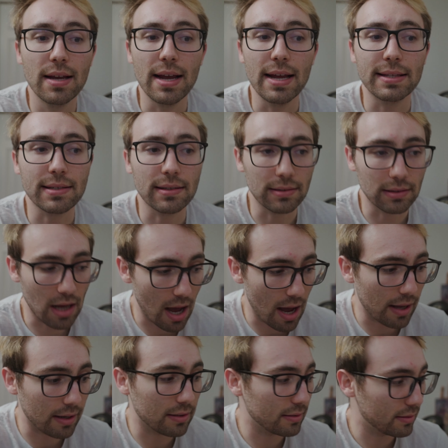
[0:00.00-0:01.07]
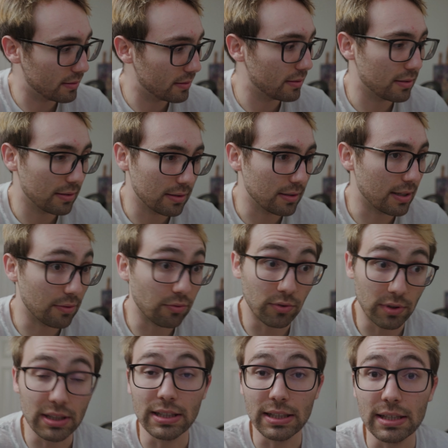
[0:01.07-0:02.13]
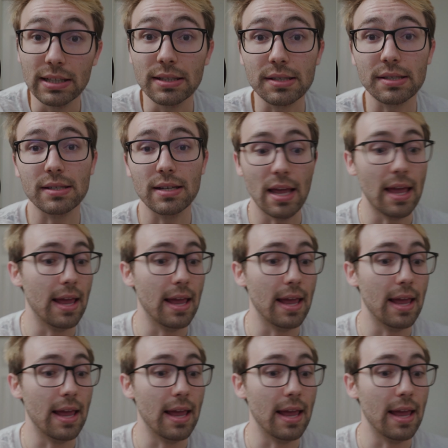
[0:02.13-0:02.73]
It's a lot. It really is.